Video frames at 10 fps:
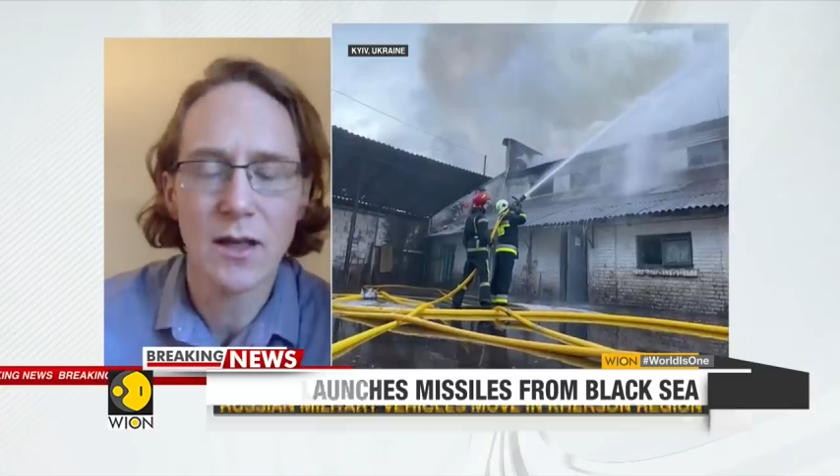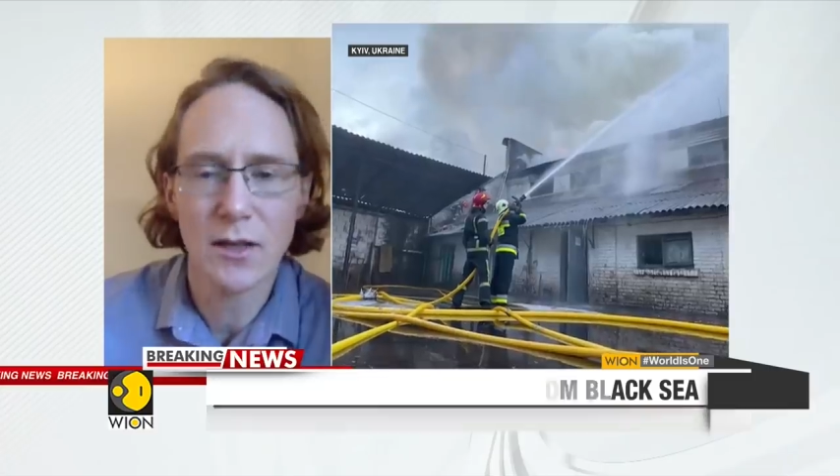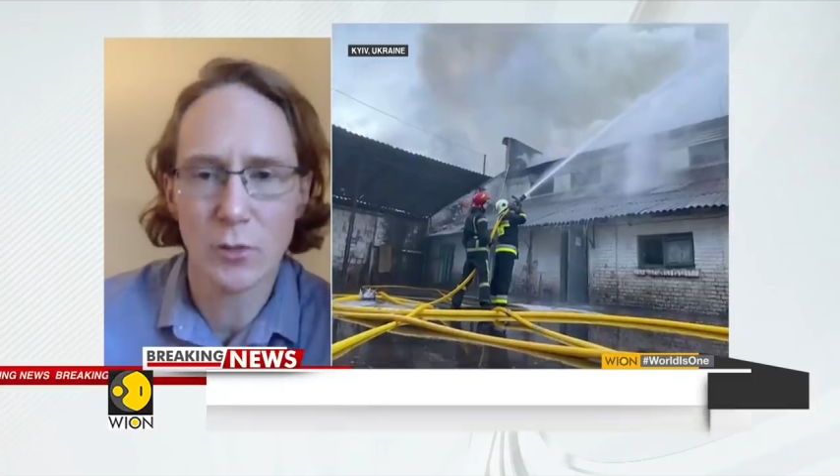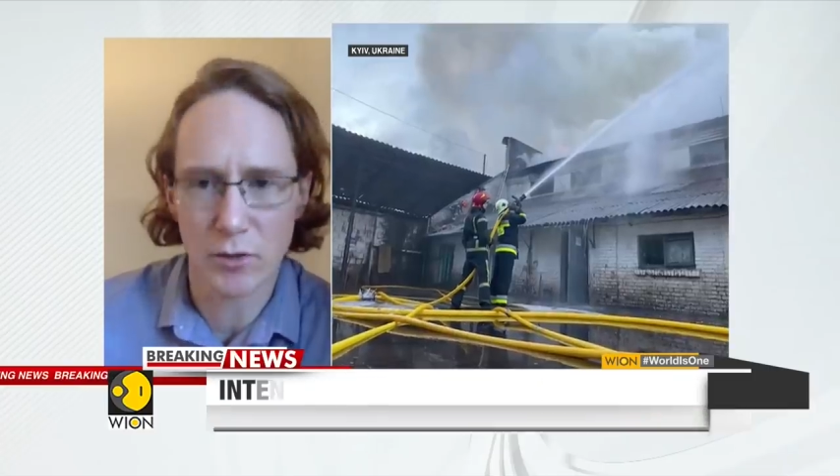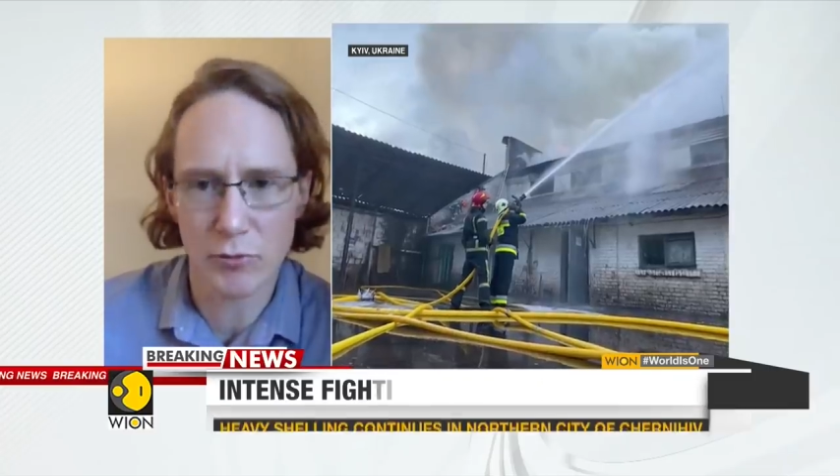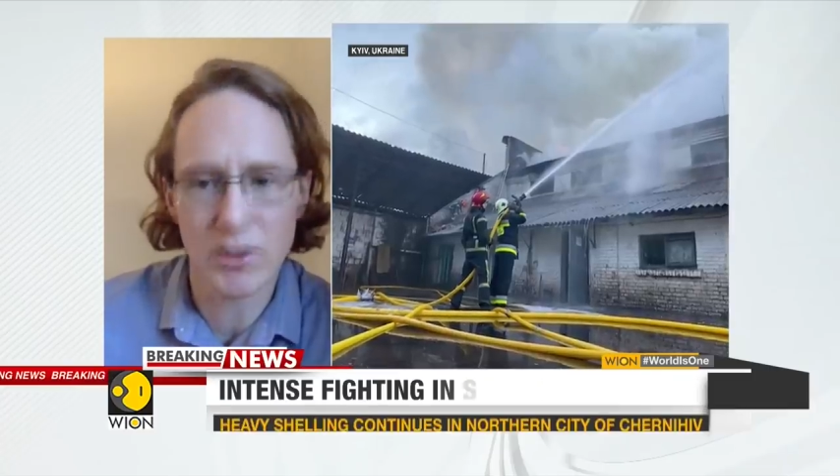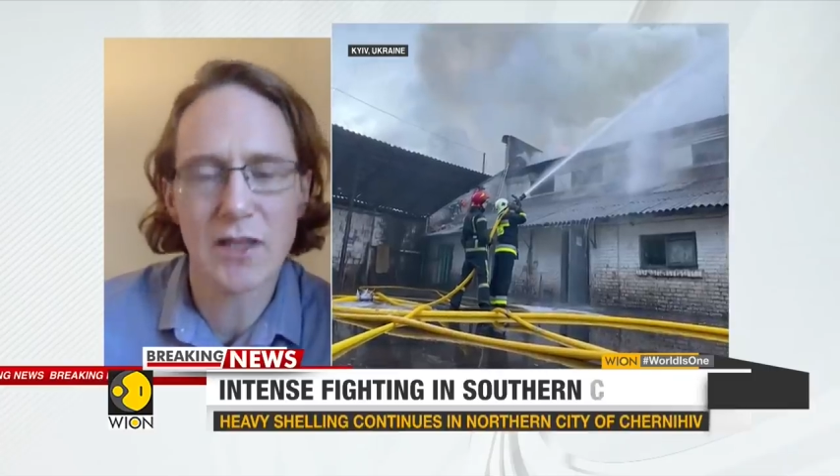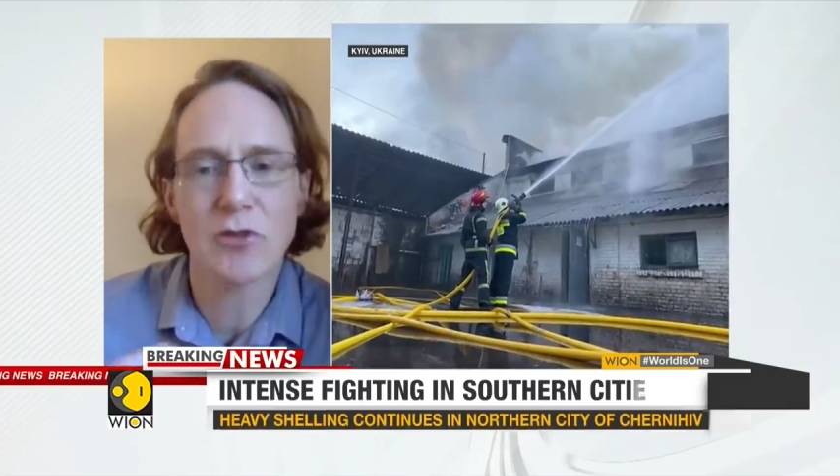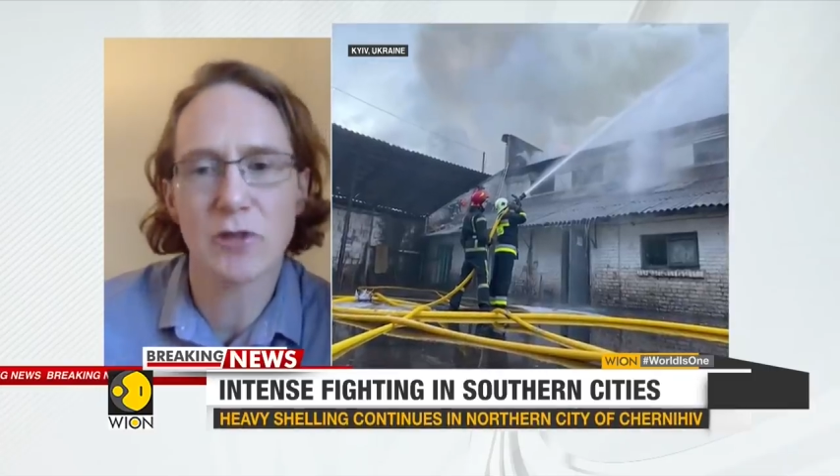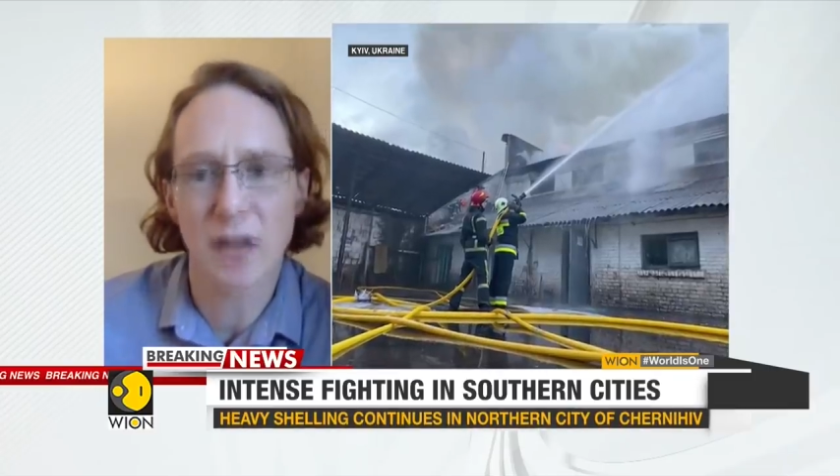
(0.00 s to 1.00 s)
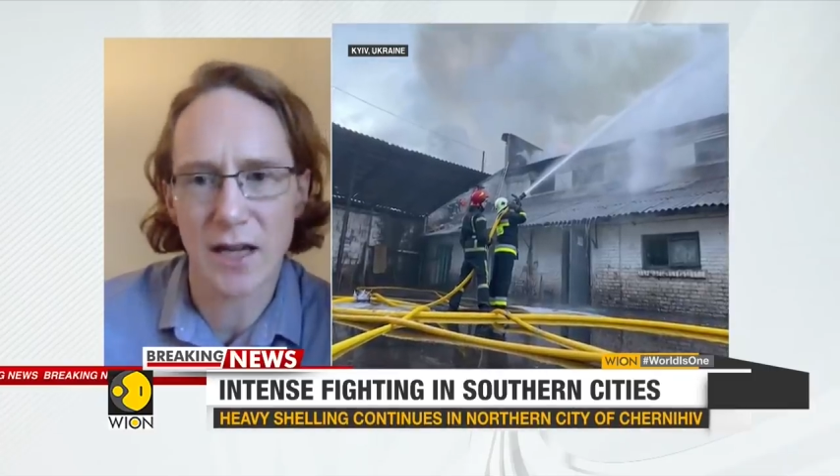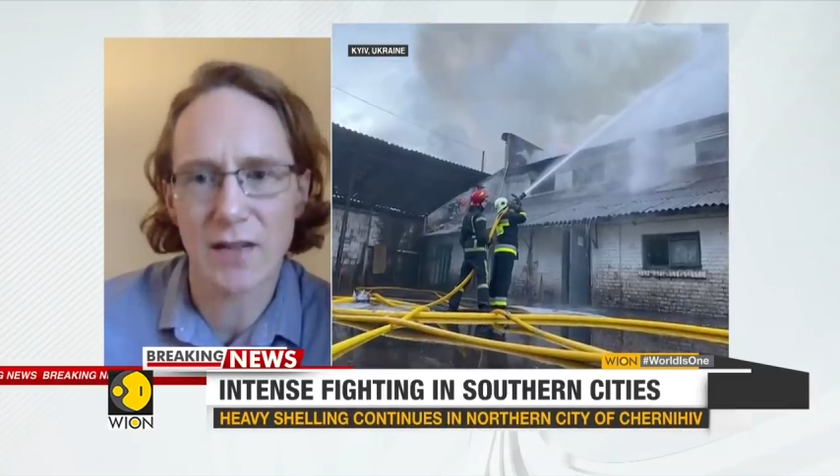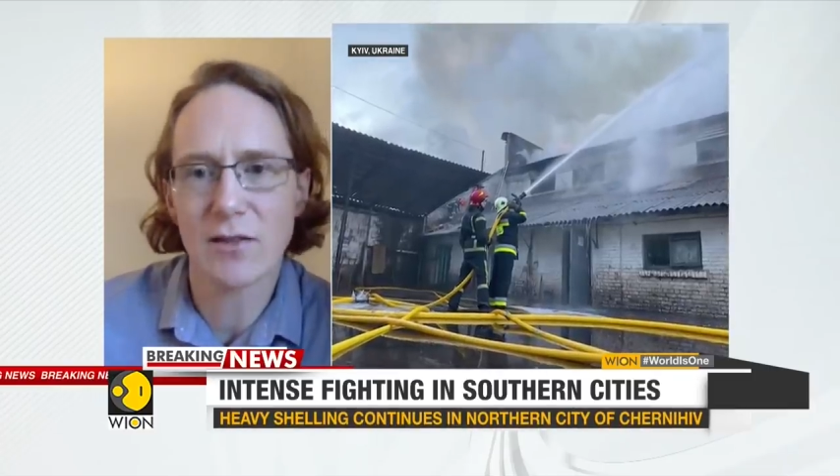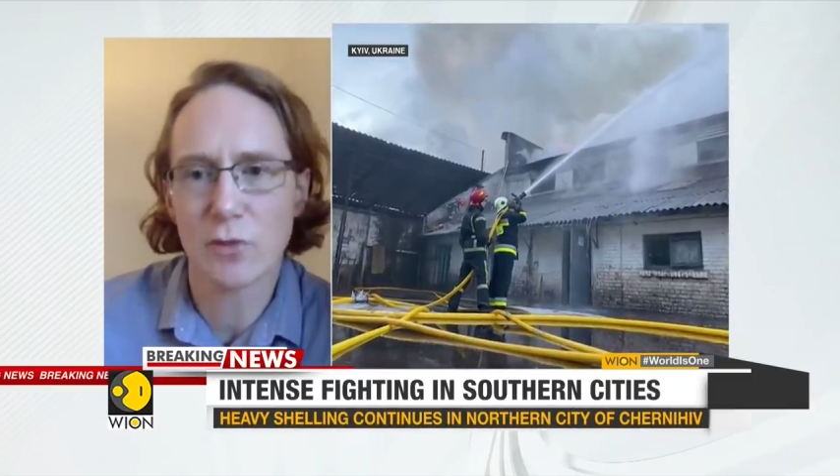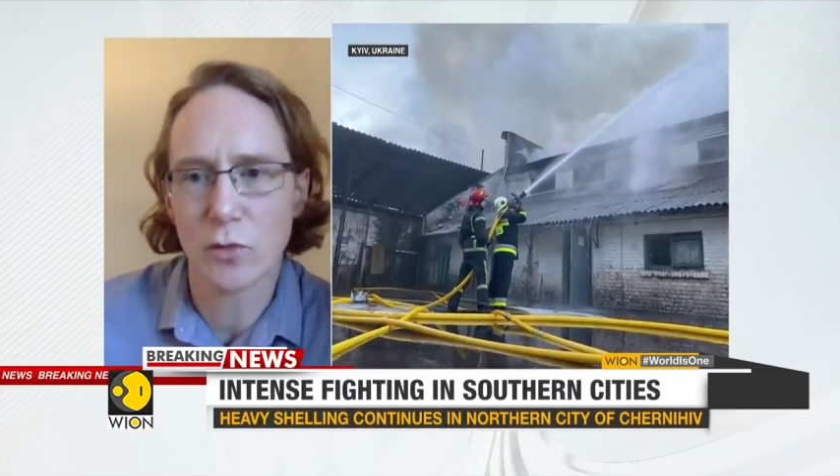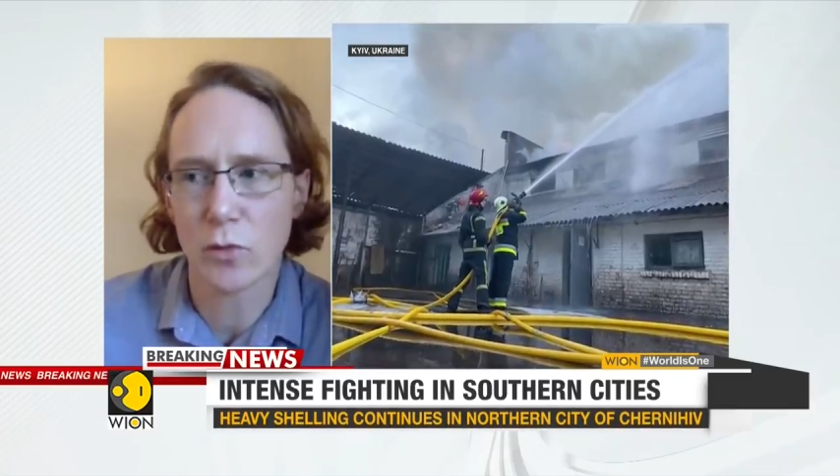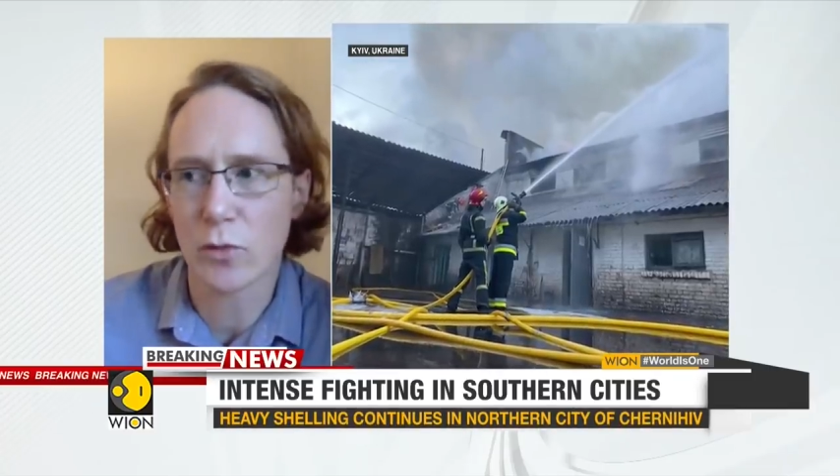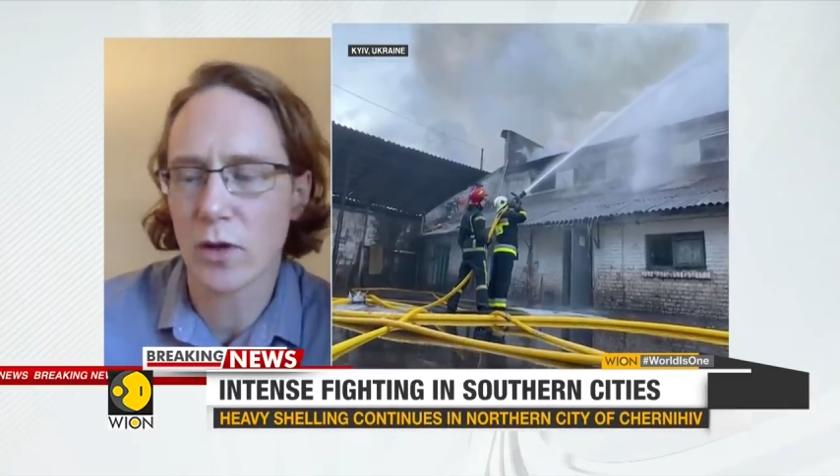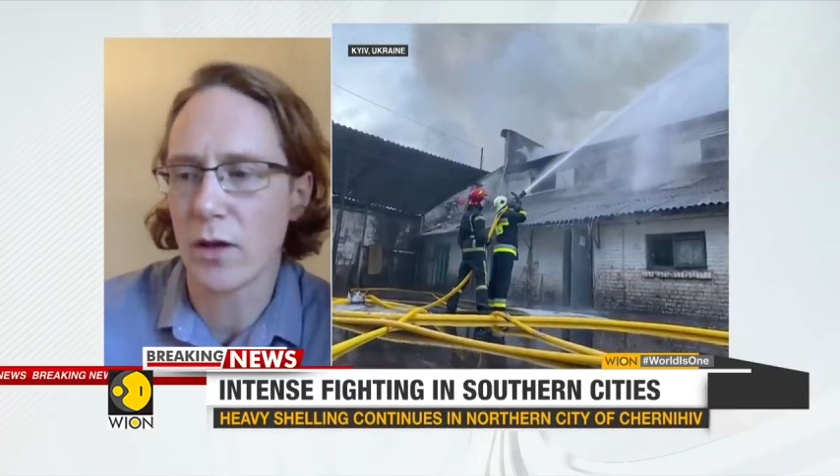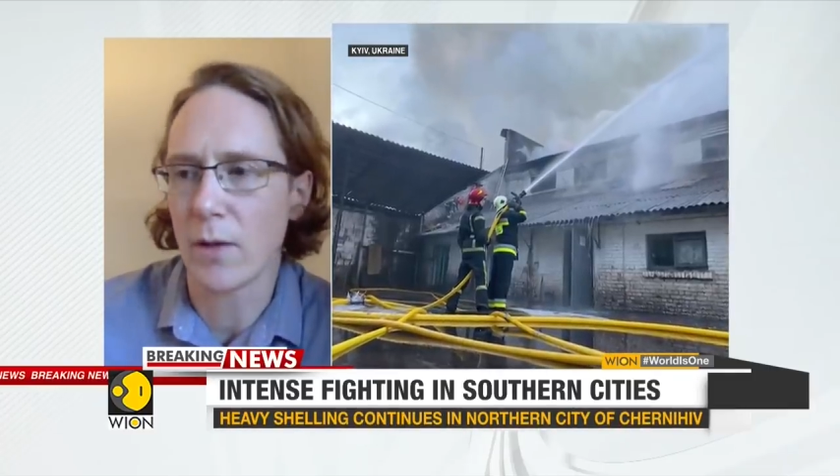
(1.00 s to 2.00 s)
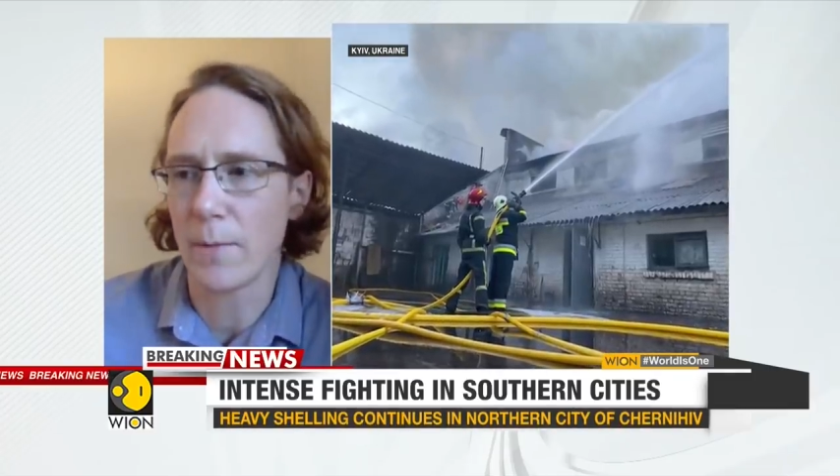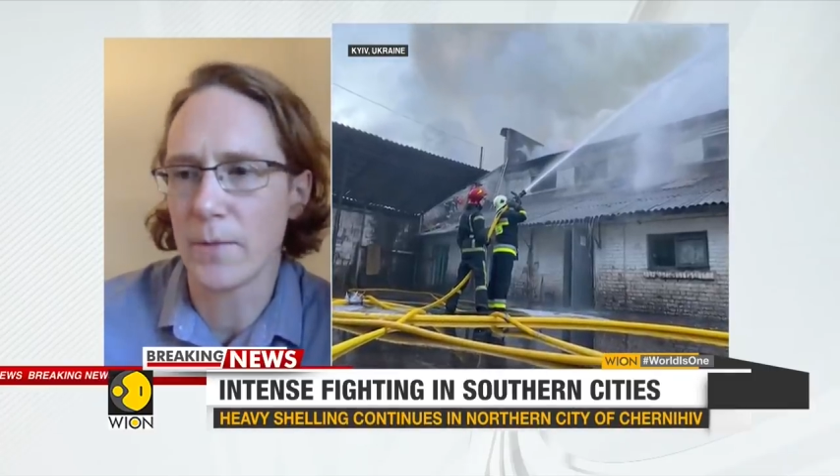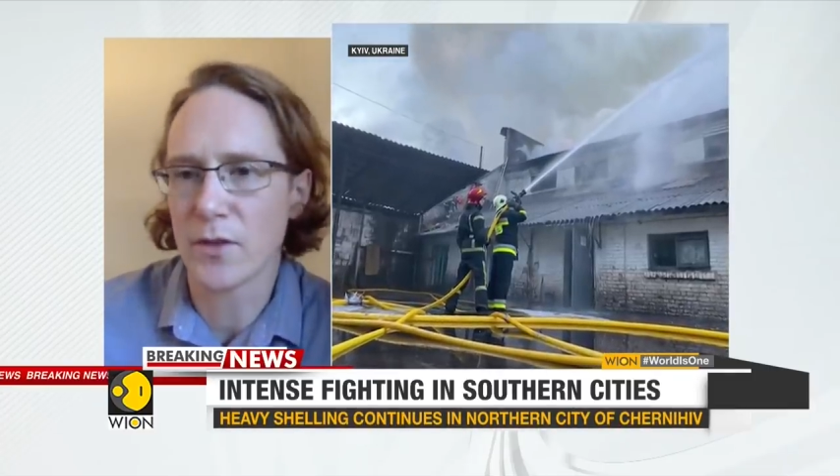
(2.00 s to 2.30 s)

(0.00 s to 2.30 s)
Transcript: you know, and really try to um,